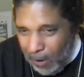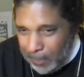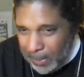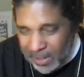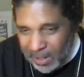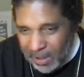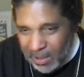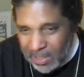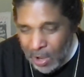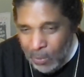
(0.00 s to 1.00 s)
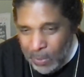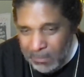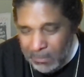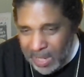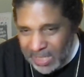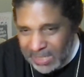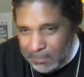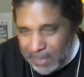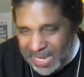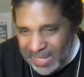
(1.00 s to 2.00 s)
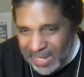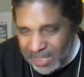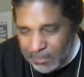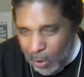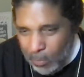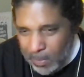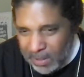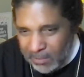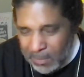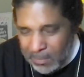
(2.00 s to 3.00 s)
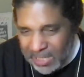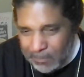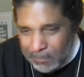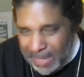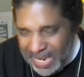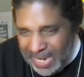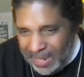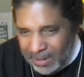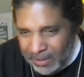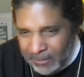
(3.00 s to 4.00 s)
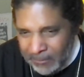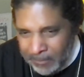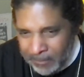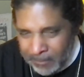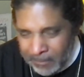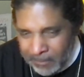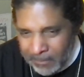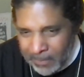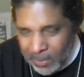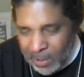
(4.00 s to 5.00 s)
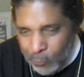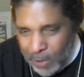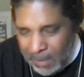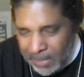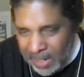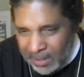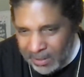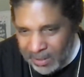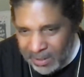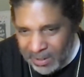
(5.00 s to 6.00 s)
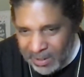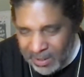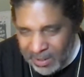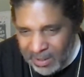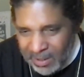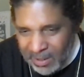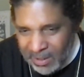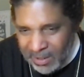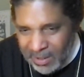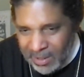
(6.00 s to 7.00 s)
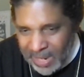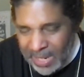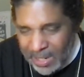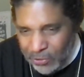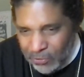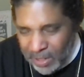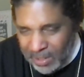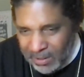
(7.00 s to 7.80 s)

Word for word: Pentecost. We must meet this moment. We must meet it with a remnant in the street.